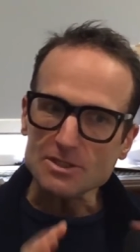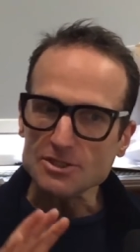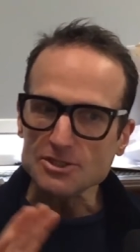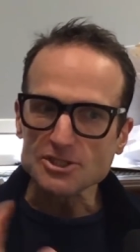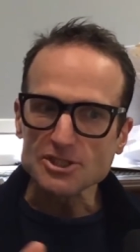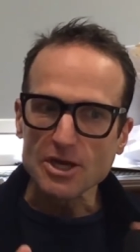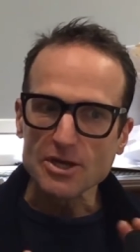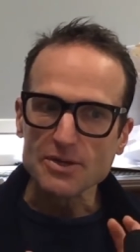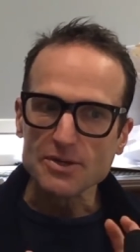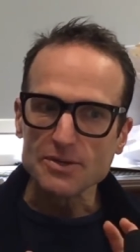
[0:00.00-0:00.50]

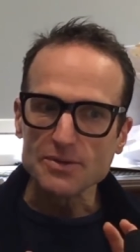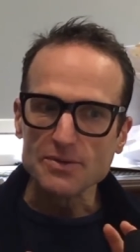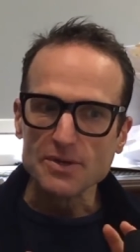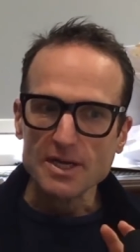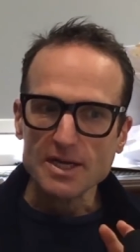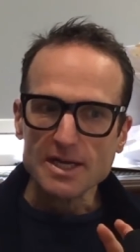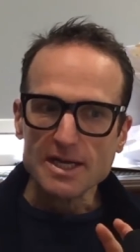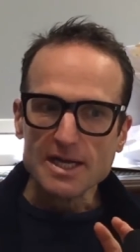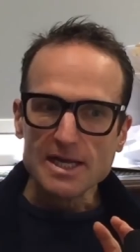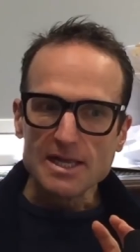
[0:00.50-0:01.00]
So
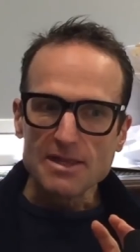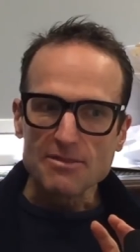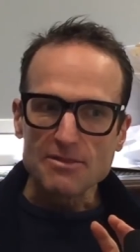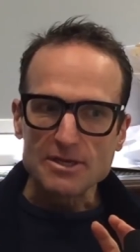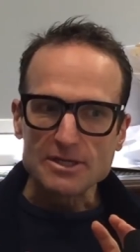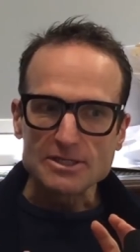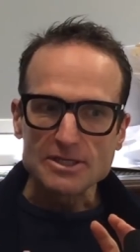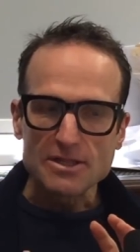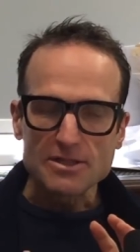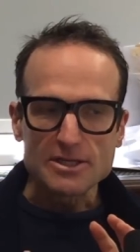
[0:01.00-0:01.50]

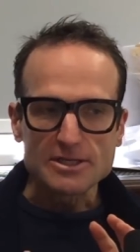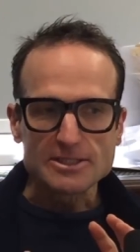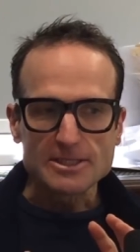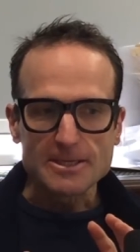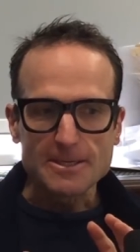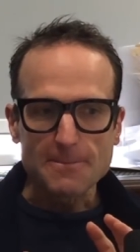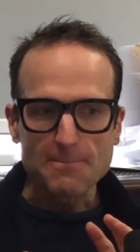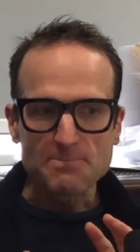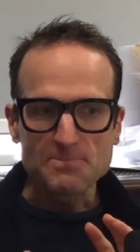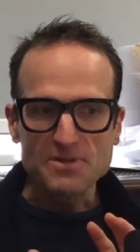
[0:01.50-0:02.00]
there's there's
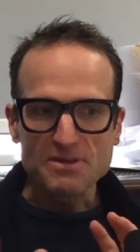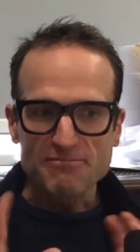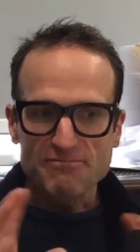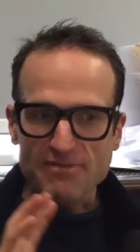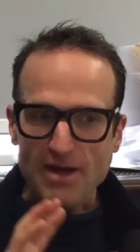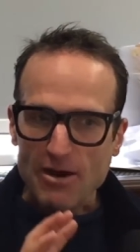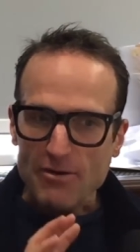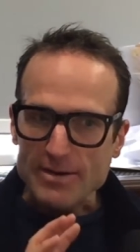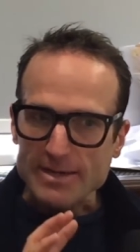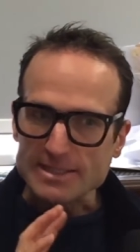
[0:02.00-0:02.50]
a
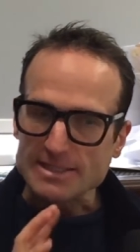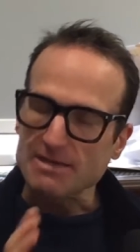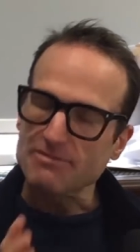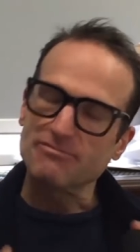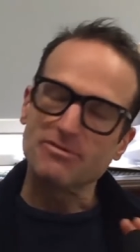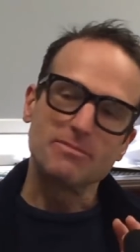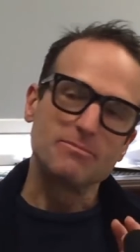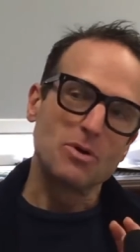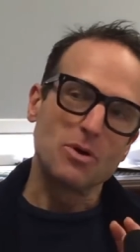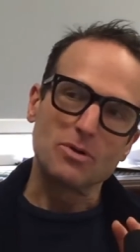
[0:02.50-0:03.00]
very
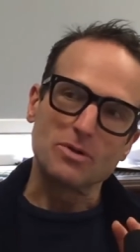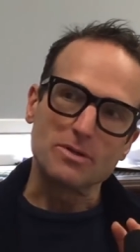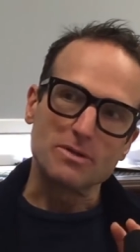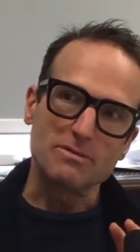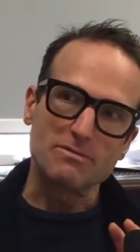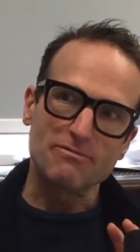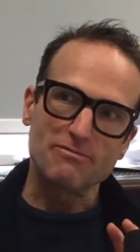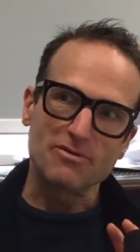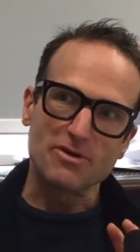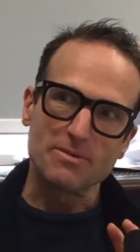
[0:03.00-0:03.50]
different
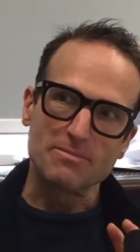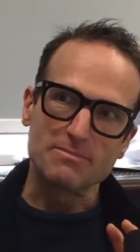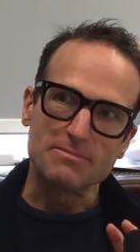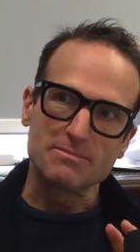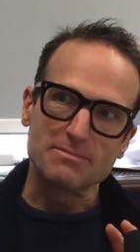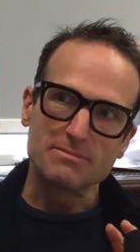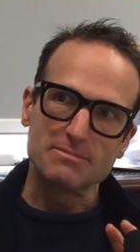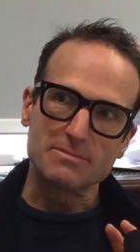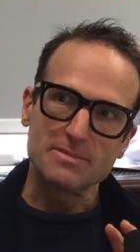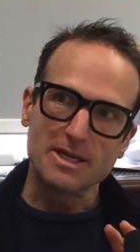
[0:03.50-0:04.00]
model
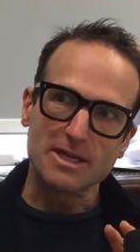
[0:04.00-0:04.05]
from,